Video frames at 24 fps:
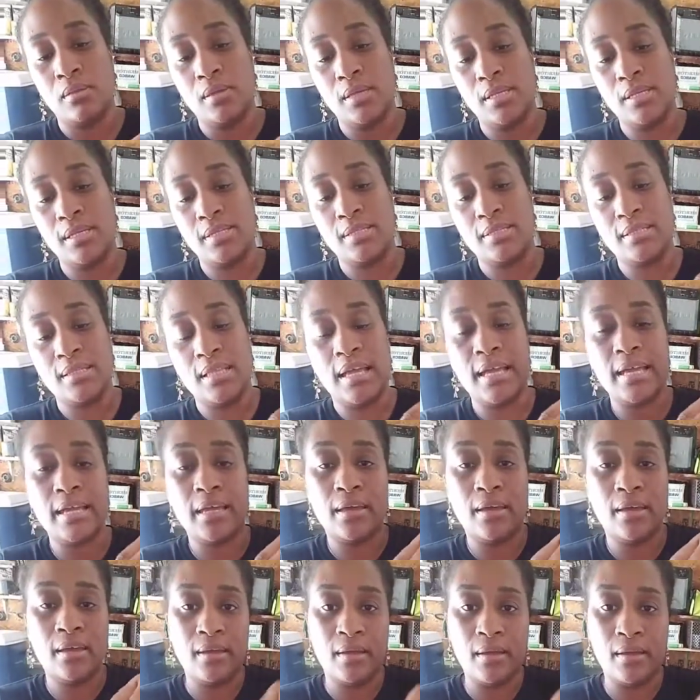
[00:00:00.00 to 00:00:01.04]
And it's like
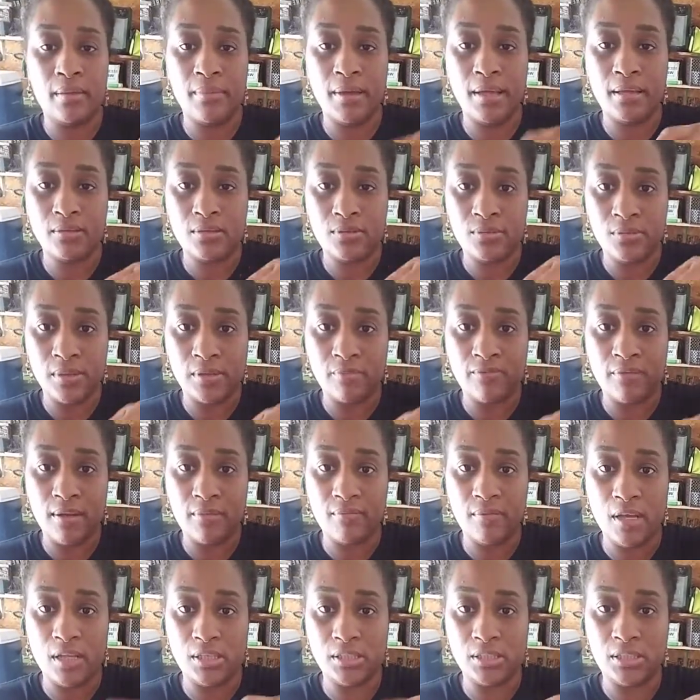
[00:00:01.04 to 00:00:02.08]
about
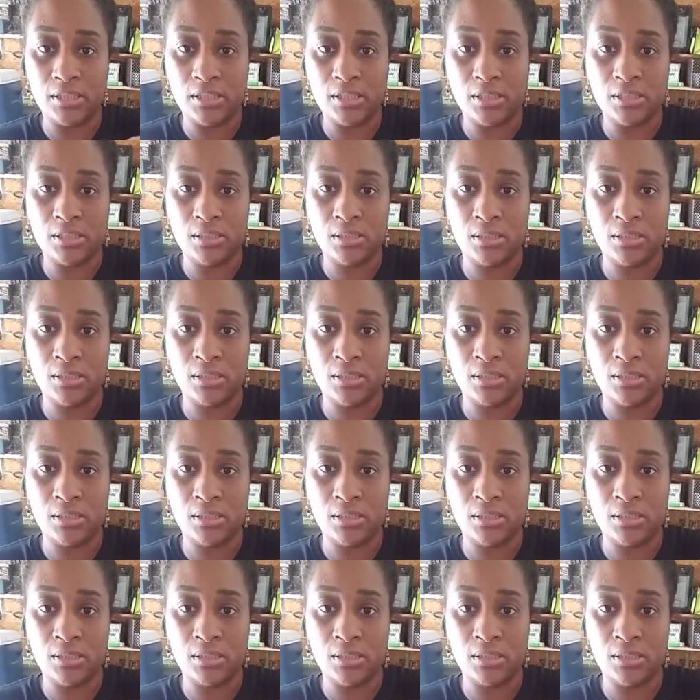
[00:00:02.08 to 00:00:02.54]
$25.